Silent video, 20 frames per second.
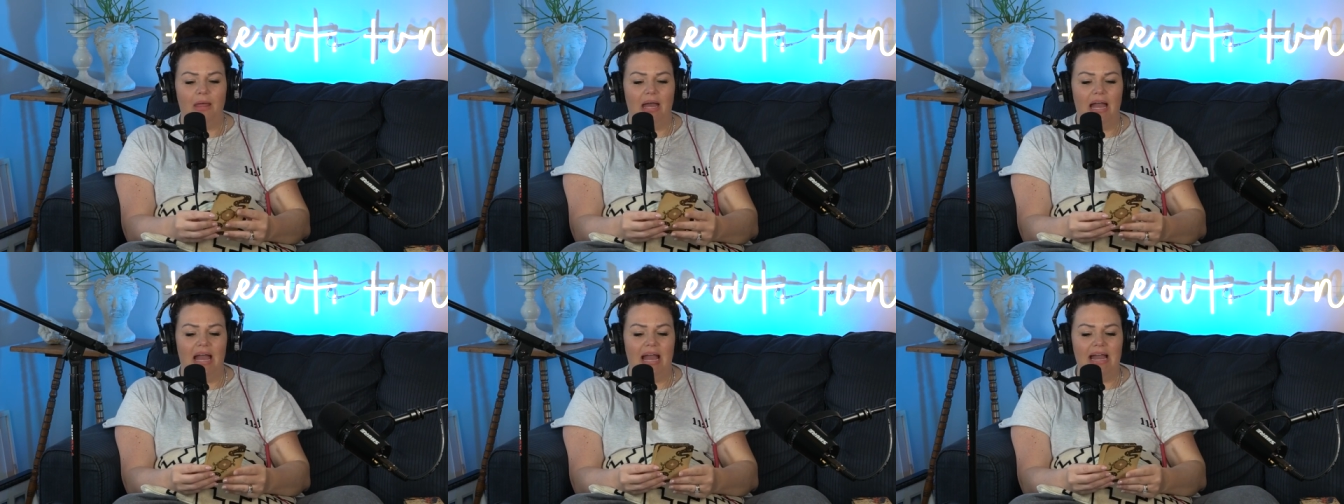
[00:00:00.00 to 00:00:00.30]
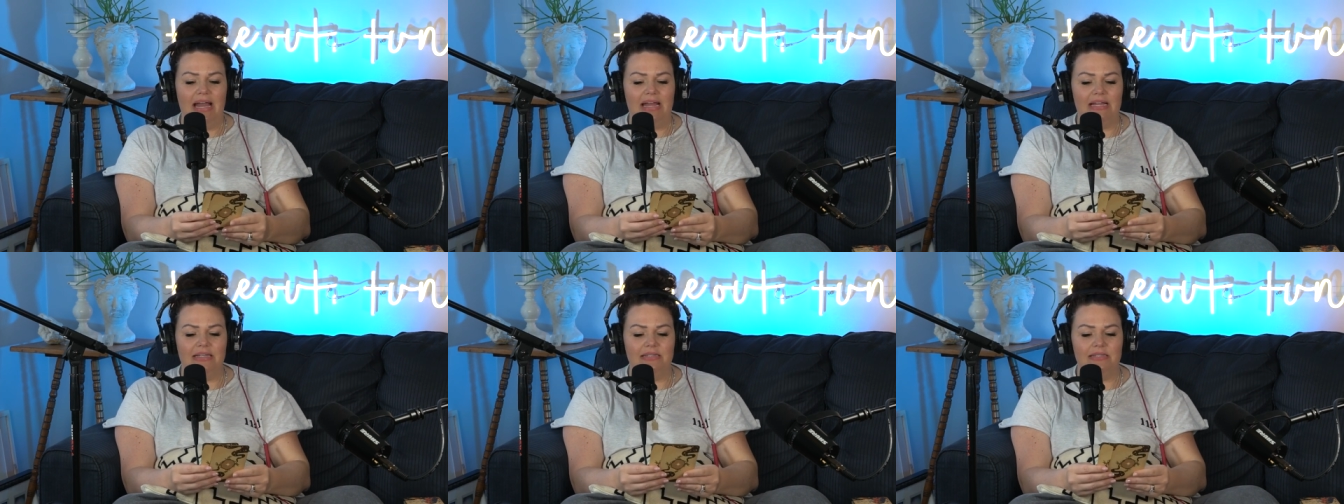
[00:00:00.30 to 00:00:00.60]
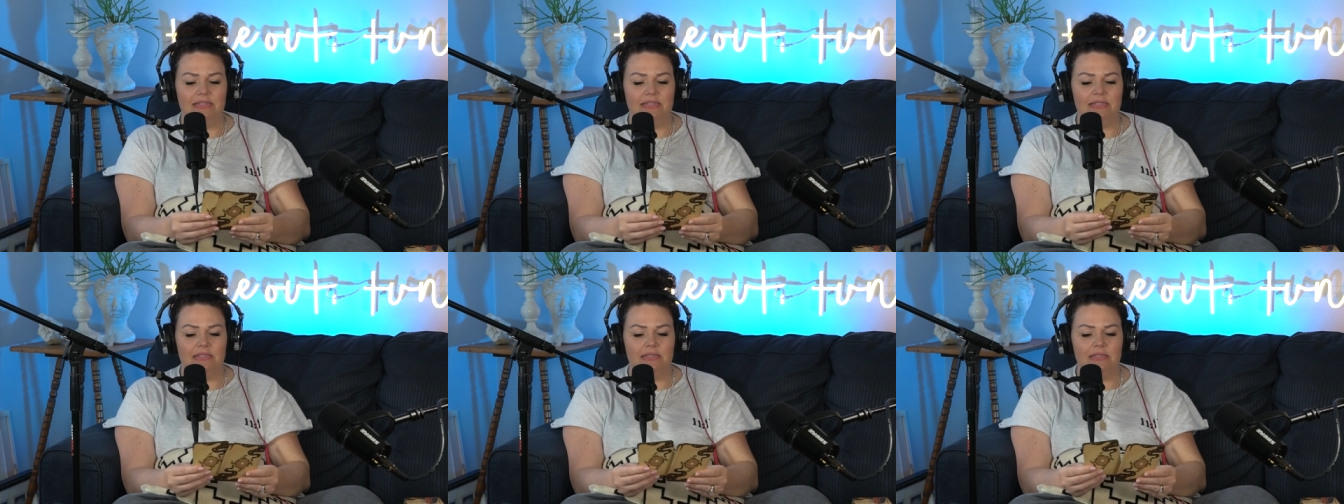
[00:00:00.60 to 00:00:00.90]

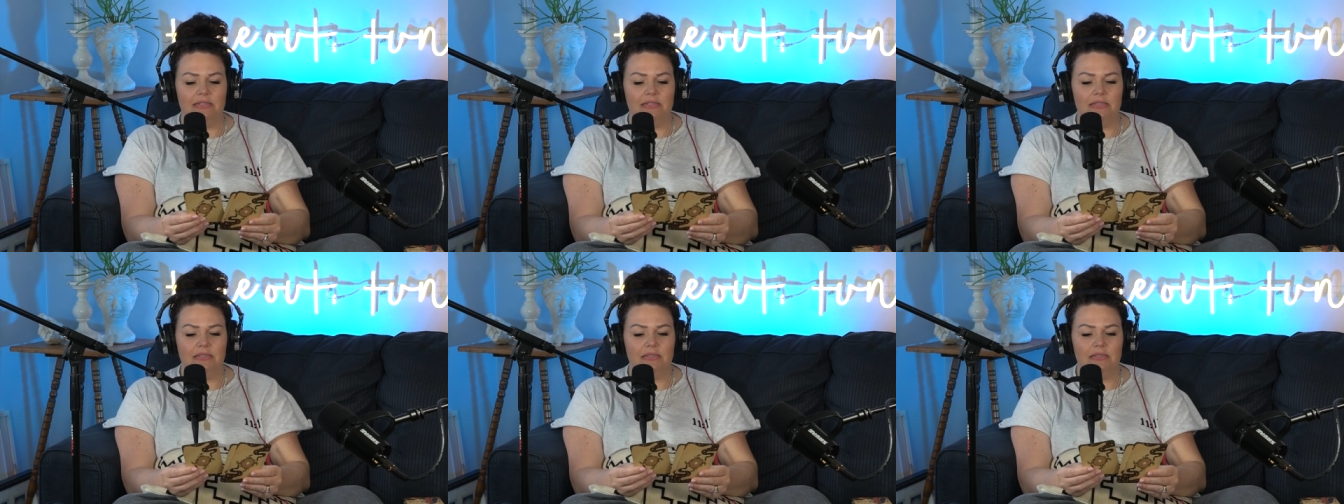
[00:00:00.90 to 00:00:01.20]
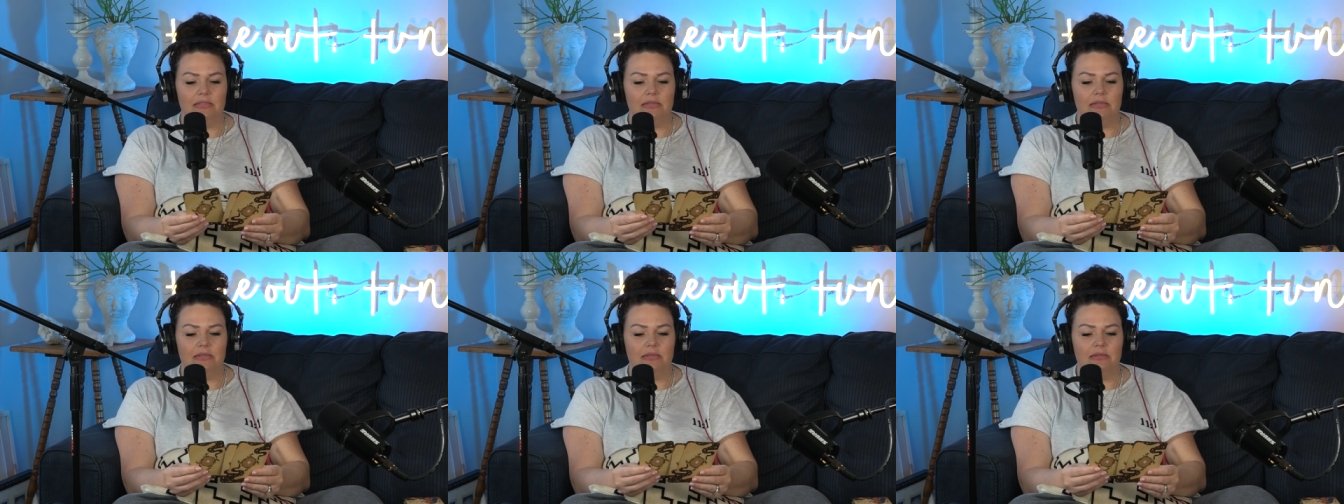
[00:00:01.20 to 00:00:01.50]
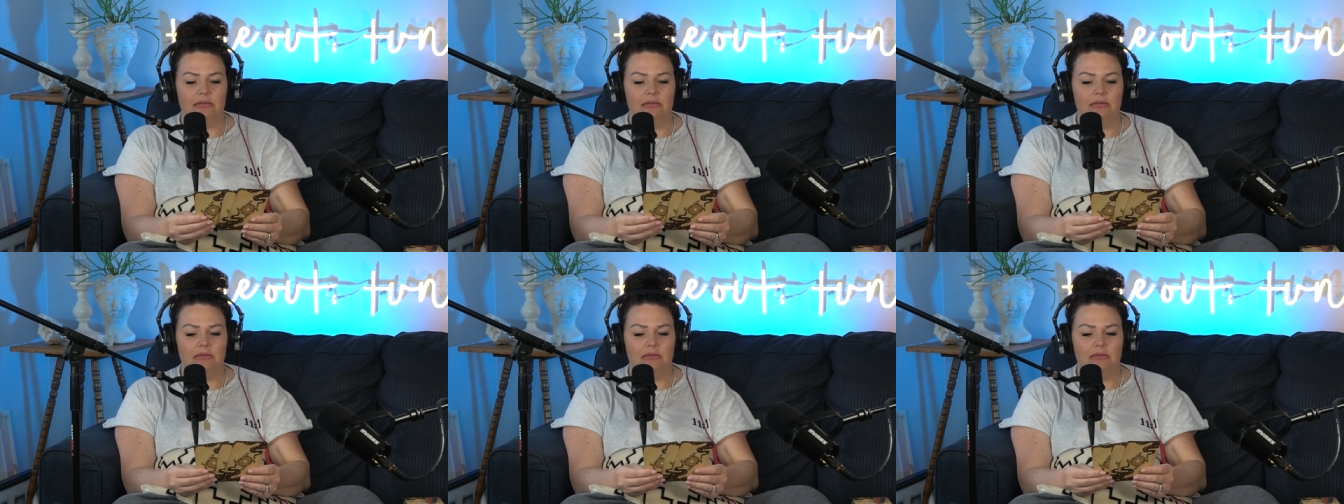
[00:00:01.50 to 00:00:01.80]
And
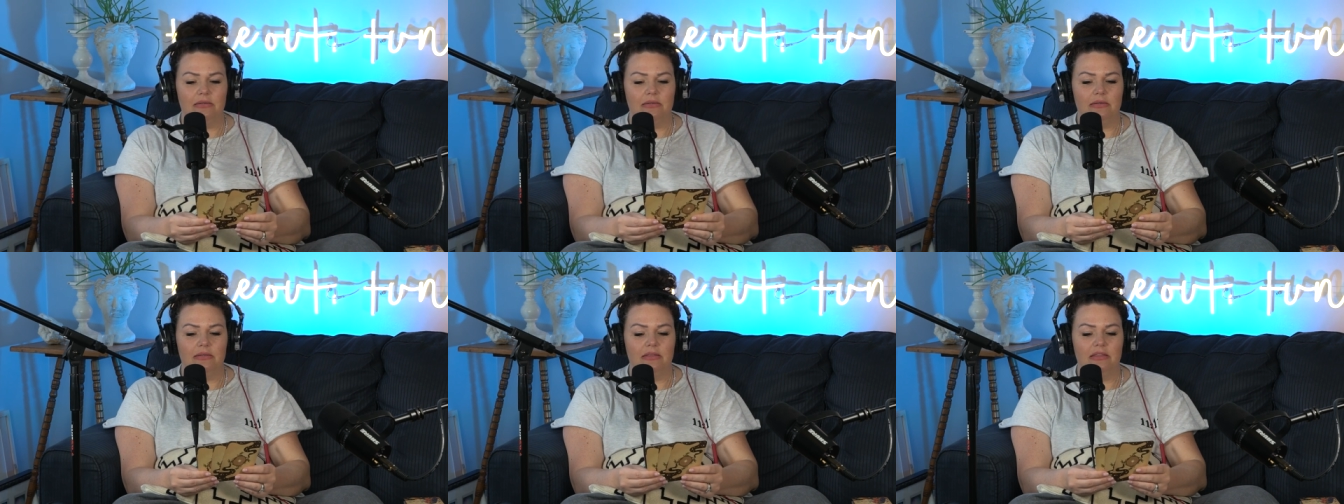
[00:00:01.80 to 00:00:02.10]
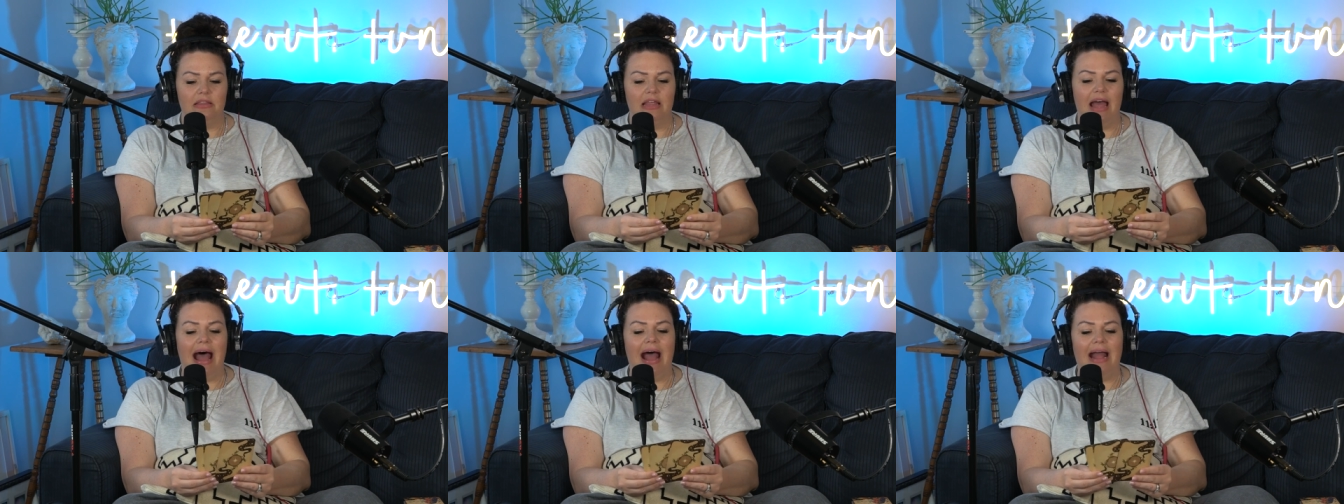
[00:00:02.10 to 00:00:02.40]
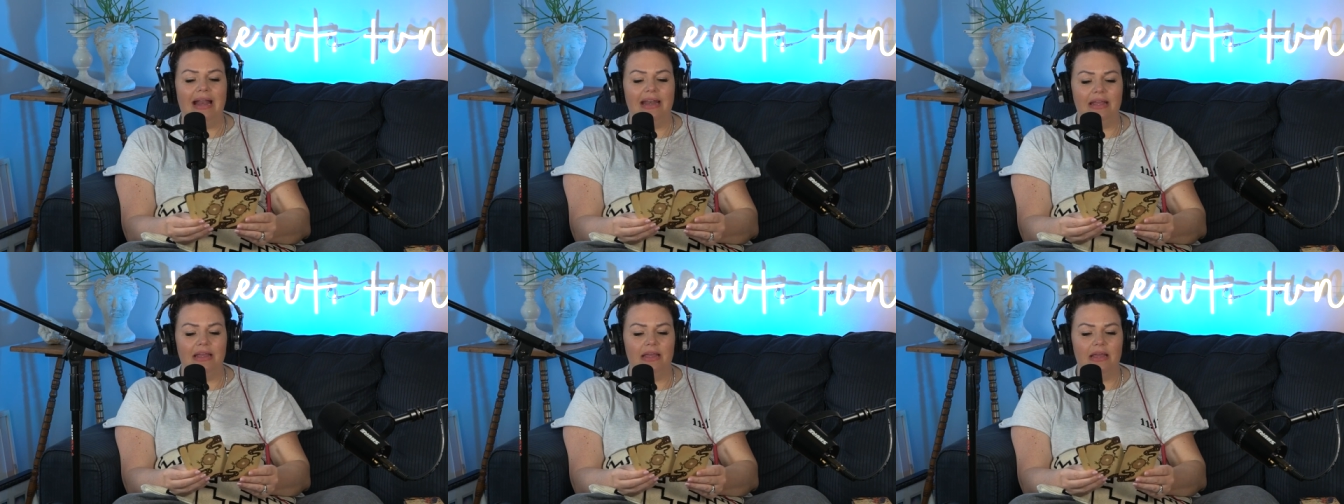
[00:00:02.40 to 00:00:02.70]

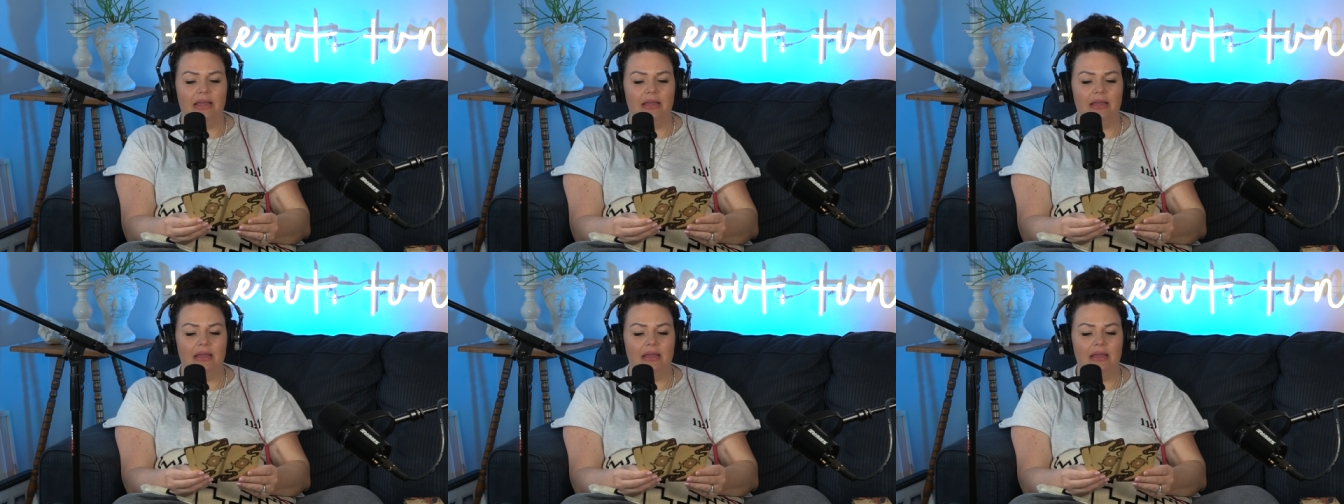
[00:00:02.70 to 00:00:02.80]
that